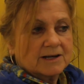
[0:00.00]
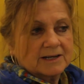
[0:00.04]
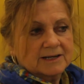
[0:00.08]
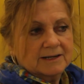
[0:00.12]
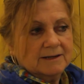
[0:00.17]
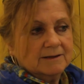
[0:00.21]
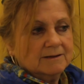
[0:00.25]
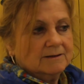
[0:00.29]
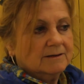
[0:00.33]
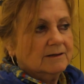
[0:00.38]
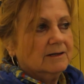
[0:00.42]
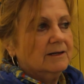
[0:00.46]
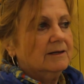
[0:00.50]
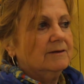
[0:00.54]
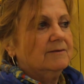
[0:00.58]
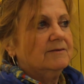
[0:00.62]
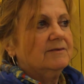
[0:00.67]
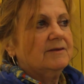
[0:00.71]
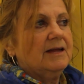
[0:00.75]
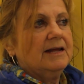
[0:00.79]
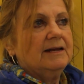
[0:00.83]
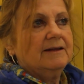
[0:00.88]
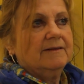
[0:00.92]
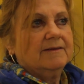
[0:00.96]
They're not going
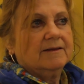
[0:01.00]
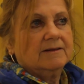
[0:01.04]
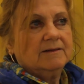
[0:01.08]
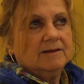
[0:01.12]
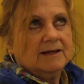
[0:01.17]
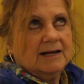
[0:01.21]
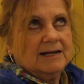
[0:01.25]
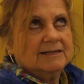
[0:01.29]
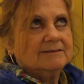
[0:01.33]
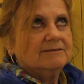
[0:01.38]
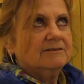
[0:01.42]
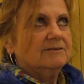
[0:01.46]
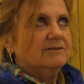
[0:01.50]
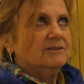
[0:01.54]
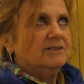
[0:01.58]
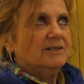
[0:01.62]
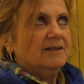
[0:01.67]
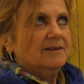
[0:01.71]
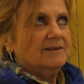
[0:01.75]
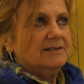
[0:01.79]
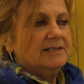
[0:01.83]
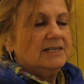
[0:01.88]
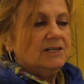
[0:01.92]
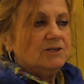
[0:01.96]
to say to the class
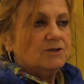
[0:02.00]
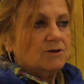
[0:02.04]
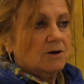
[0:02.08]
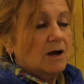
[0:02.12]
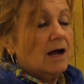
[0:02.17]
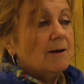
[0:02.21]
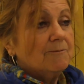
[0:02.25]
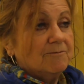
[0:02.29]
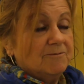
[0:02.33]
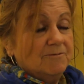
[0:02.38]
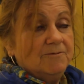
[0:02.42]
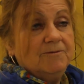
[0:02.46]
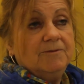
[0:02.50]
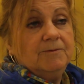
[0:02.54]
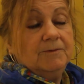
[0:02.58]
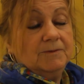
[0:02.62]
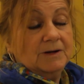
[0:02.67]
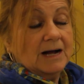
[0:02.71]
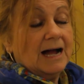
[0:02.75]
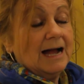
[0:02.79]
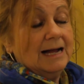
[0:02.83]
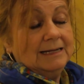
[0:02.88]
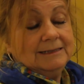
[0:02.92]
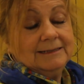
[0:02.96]
or to the teacher, "I'm
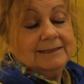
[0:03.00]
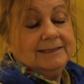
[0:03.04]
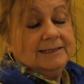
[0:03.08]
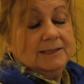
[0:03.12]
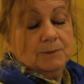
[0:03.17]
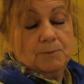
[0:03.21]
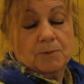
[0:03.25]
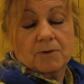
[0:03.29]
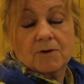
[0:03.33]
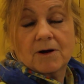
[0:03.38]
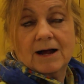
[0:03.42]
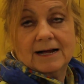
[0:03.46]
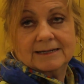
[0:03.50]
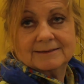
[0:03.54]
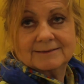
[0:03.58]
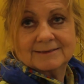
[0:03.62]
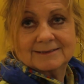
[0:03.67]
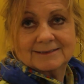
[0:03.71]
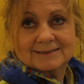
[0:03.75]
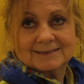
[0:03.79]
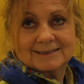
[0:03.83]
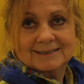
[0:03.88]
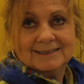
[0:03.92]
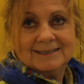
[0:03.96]
highly
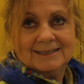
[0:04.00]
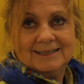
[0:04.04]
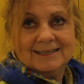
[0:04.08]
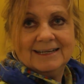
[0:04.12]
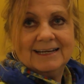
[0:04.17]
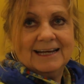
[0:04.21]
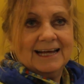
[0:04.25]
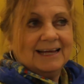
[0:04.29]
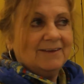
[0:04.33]
depressed,"